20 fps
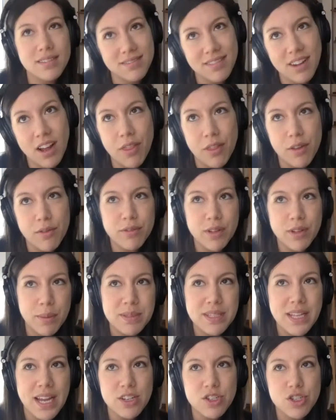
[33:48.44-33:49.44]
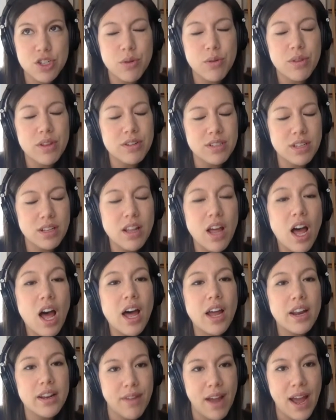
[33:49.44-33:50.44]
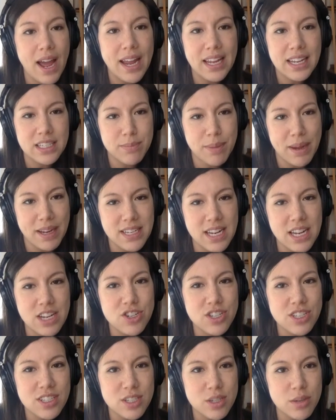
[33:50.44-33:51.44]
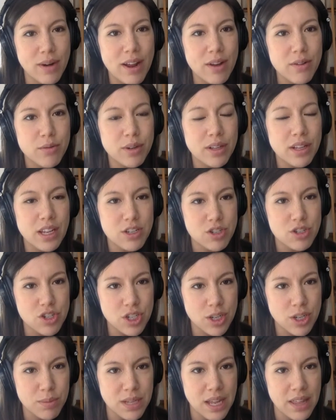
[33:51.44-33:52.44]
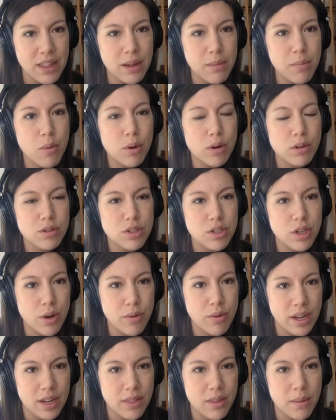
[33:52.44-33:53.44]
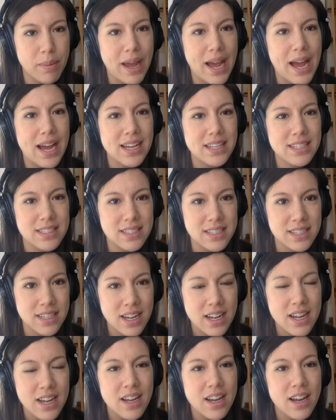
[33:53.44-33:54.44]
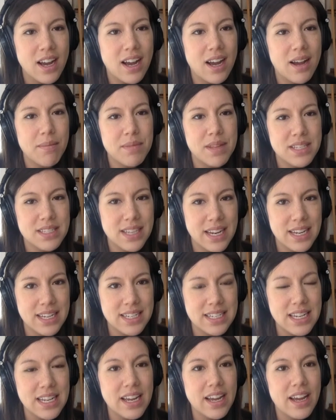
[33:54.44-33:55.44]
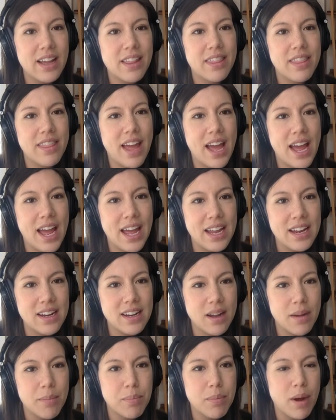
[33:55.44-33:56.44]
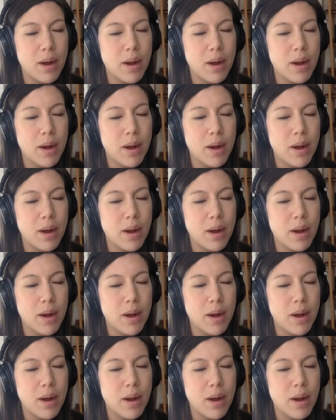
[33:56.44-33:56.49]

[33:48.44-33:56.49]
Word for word: on the flip side too there's a lot of high expectations around relationships i think more so than in the past um, this idea that a,